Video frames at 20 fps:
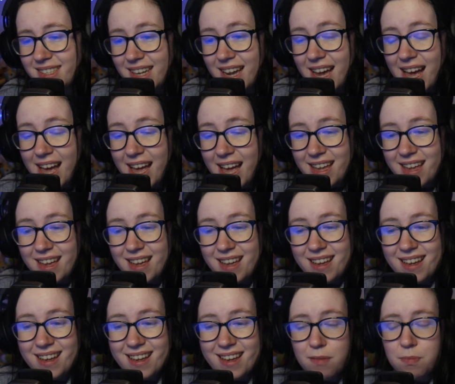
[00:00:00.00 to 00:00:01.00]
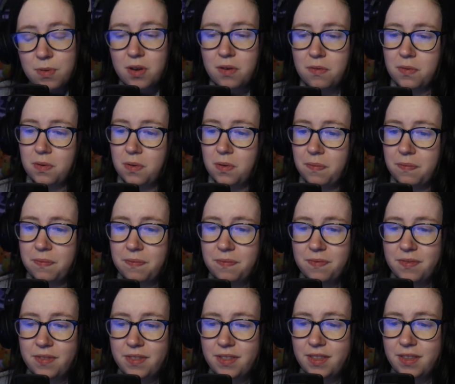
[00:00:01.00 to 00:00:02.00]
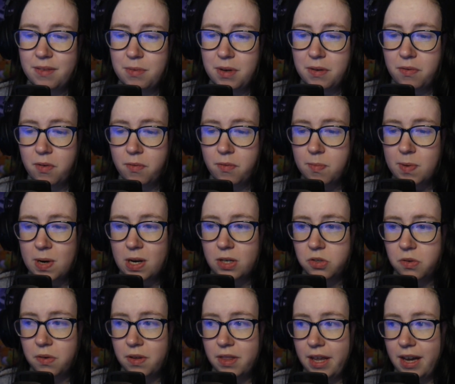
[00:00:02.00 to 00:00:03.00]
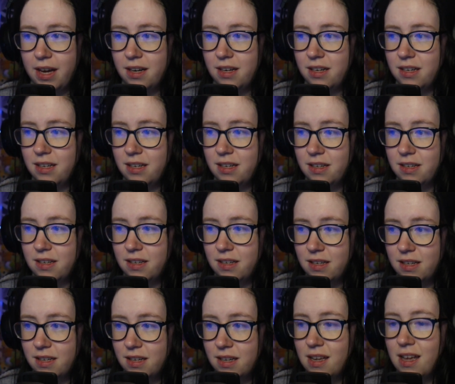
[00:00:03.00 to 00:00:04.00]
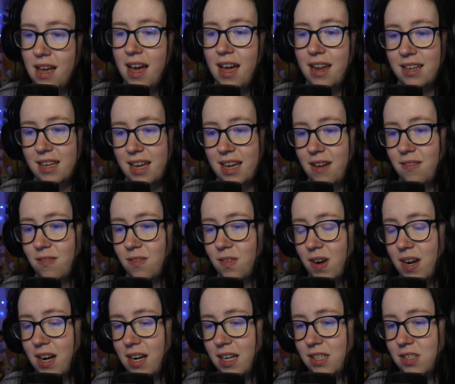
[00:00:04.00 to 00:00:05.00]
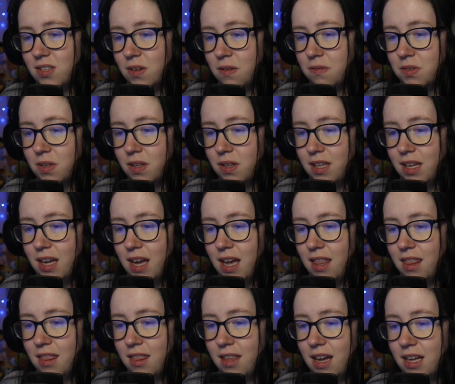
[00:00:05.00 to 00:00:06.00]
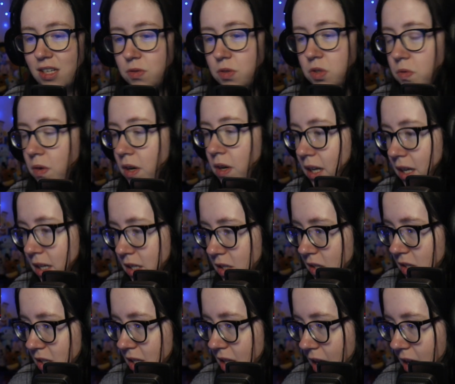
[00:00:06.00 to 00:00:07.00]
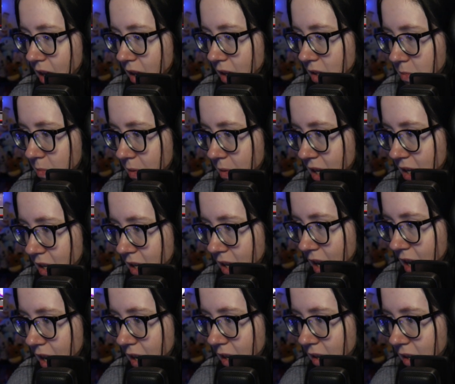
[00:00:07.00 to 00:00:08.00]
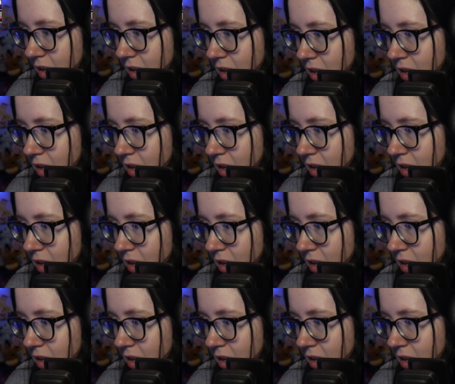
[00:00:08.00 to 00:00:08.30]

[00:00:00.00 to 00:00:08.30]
Day. Beautiful. Beautiful vibrato on that. And again, really soft on the end there. I just want to listen to that last bit again.